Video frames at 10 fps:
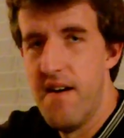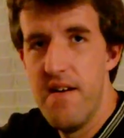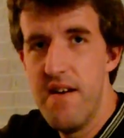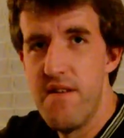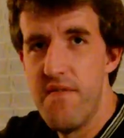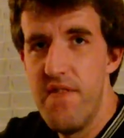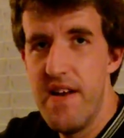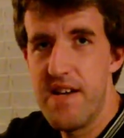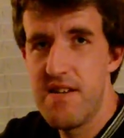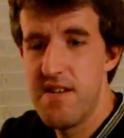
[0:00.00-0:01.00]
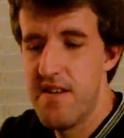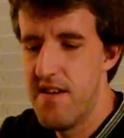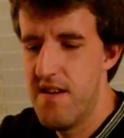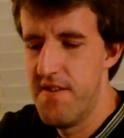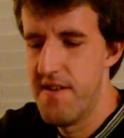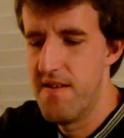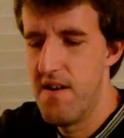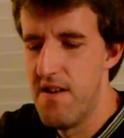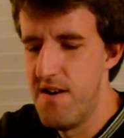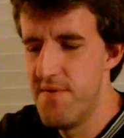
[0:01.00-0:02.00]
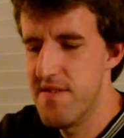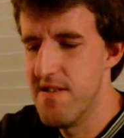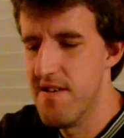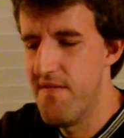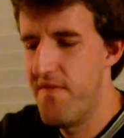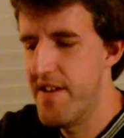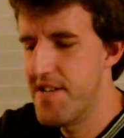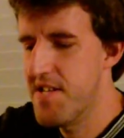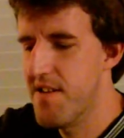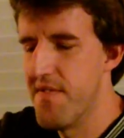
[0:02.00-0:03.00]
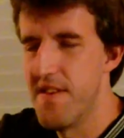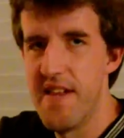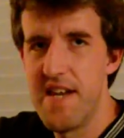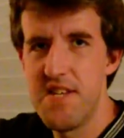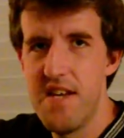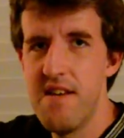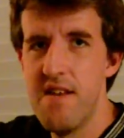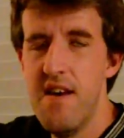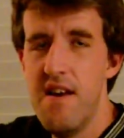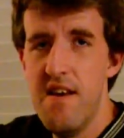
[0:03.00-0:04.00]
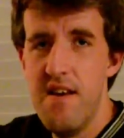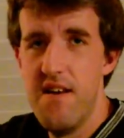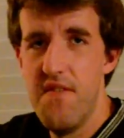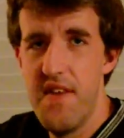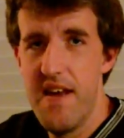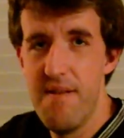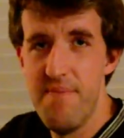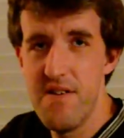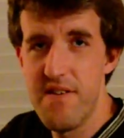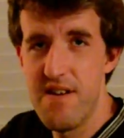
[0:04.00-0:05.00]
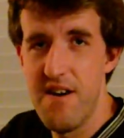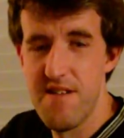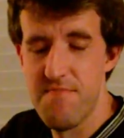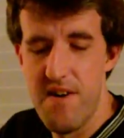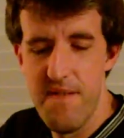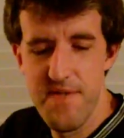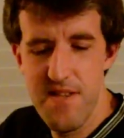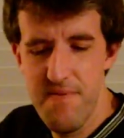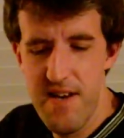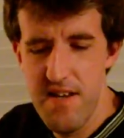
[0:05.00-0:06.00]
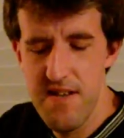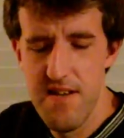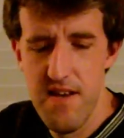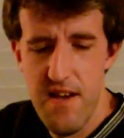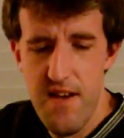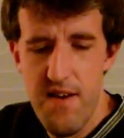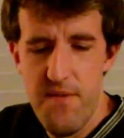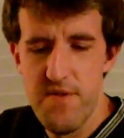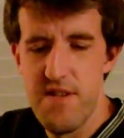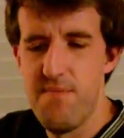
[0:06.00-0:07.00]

it'll flex, and then along with the flexing of the Lexan, that apparently caused problems in the past, which is